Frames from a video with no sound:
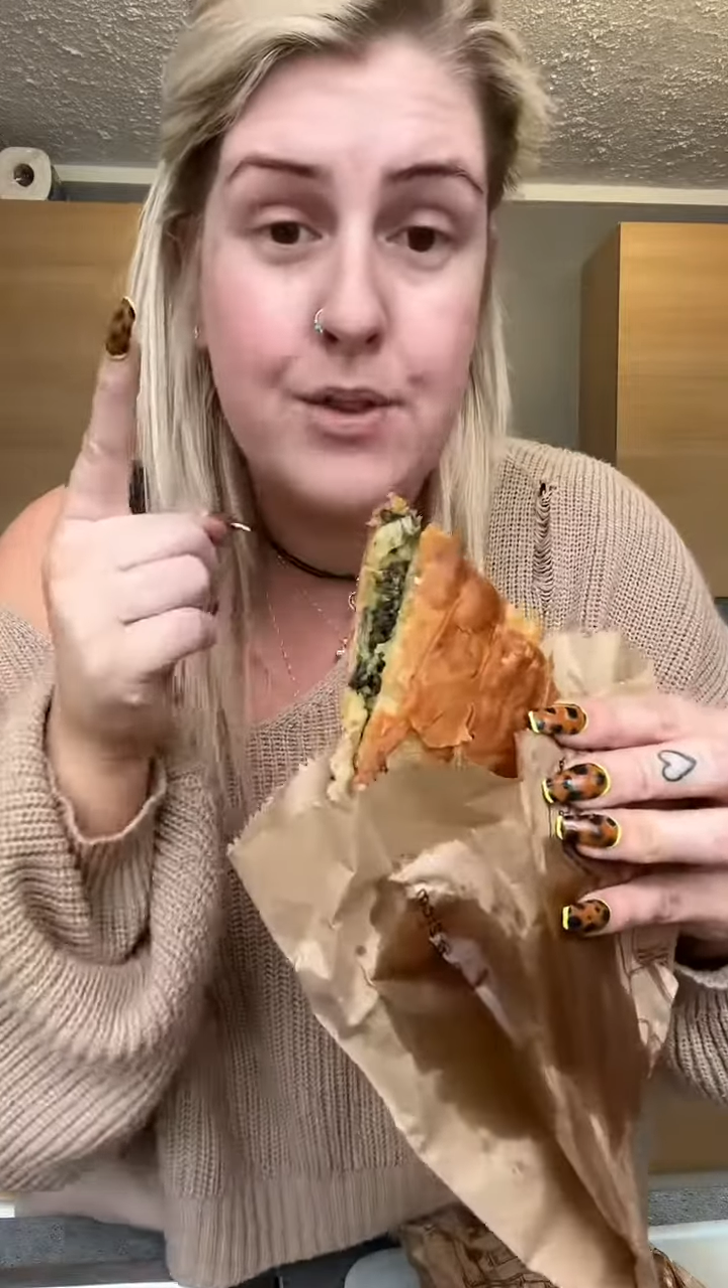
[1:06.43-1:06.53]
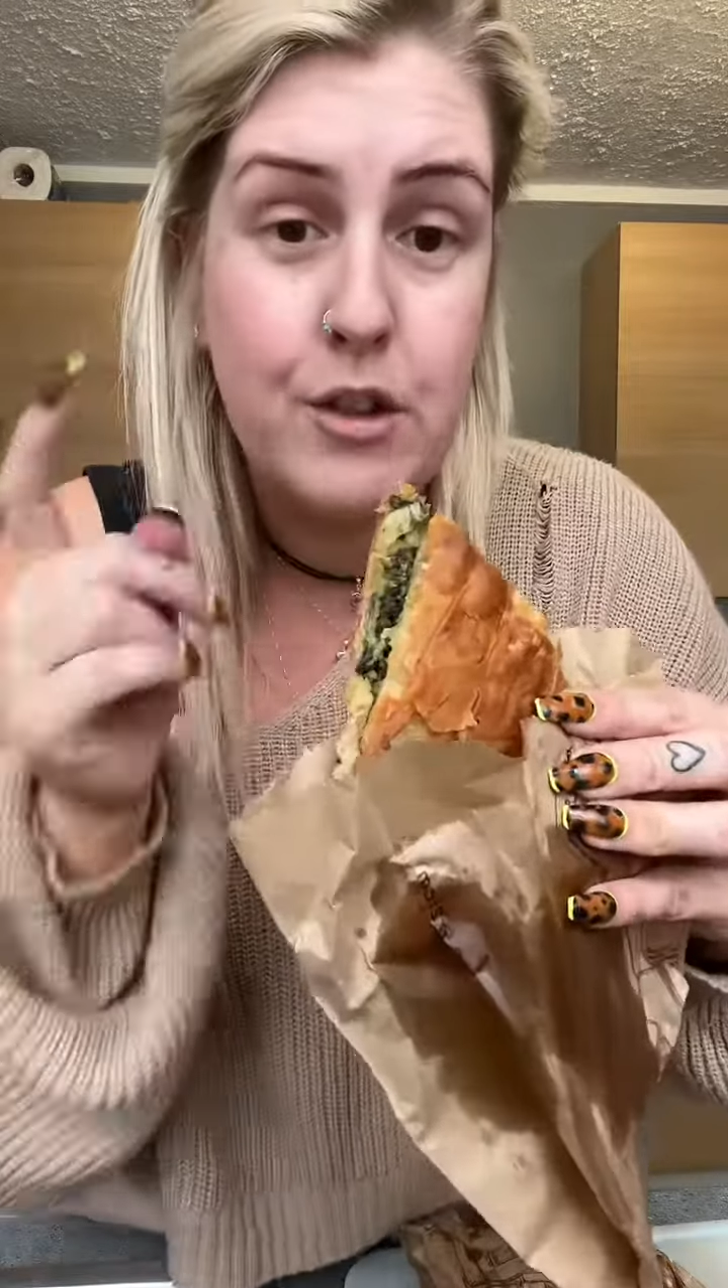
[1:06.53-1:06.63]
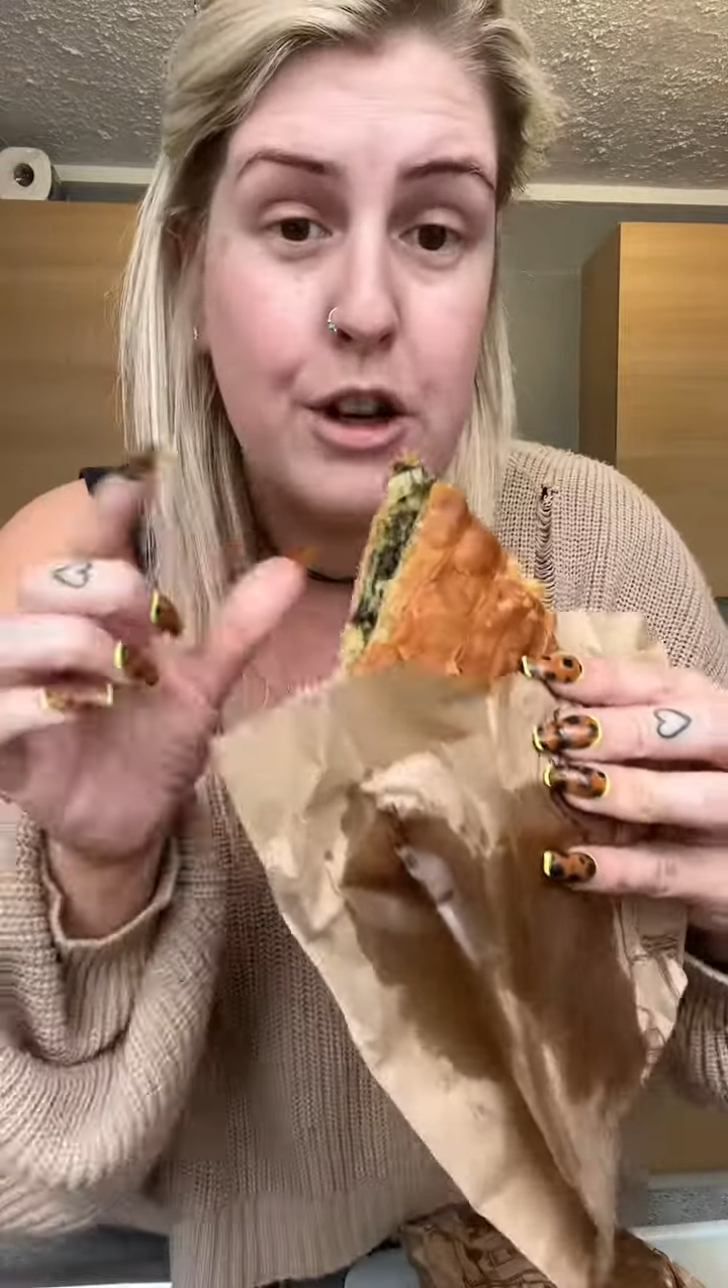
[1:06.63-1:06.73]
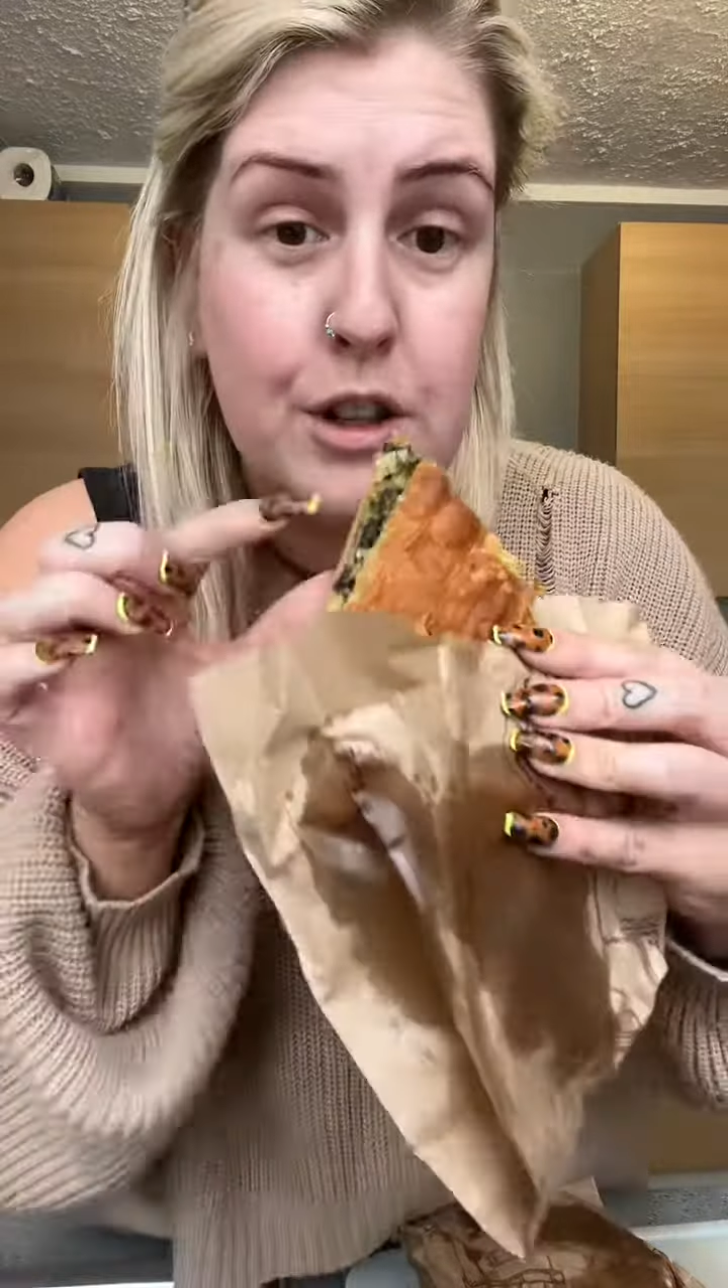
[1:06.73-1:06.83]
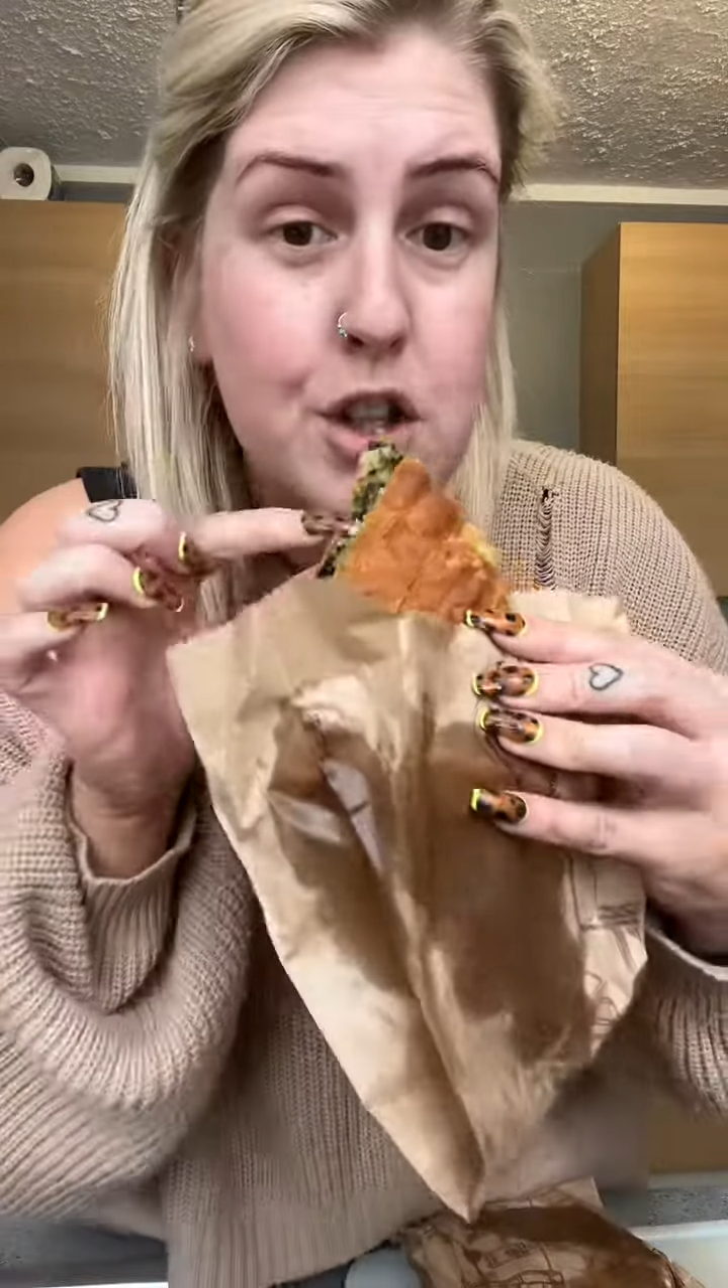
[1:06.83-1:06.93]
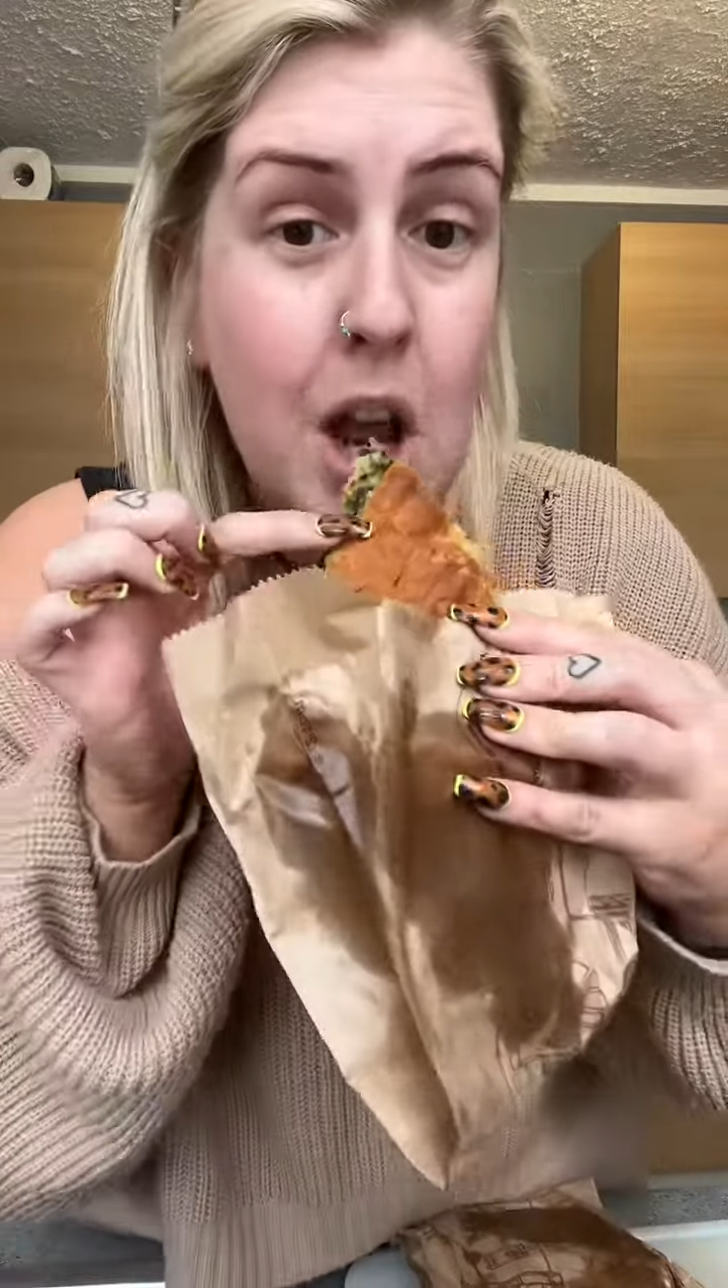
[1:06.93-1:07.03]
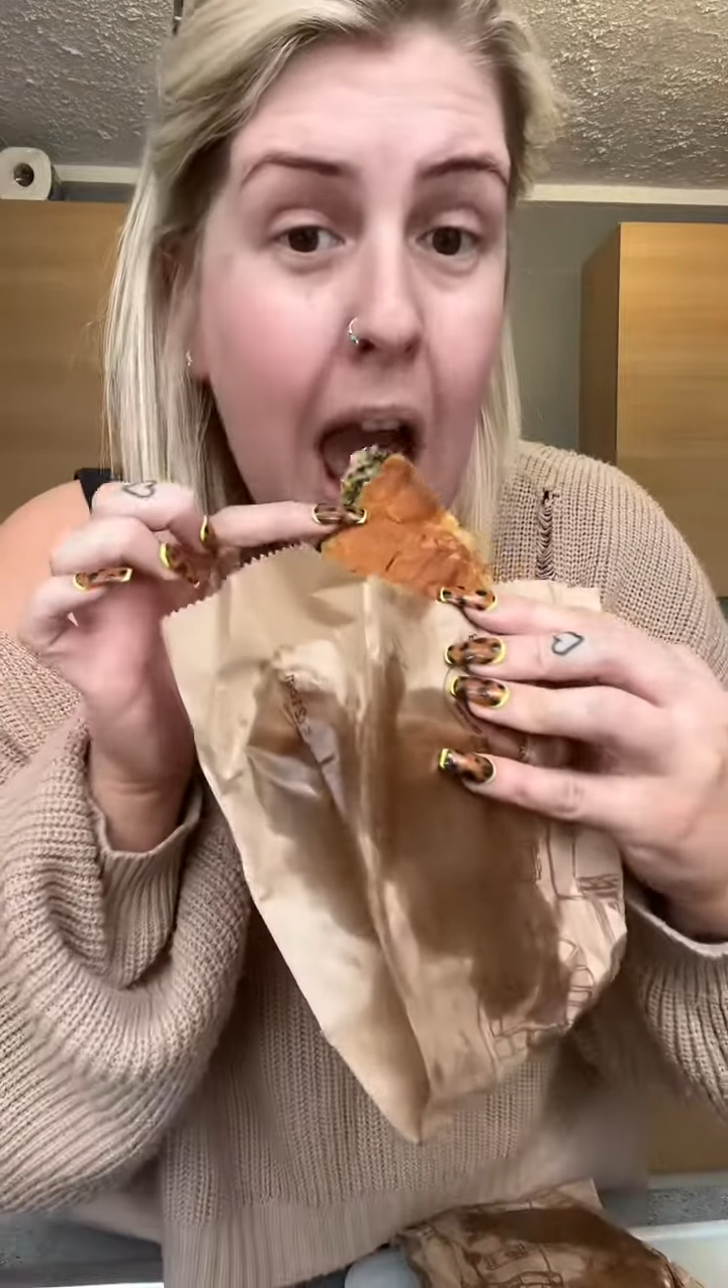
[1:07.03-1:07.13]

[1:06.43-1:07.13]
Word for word: for the crunch.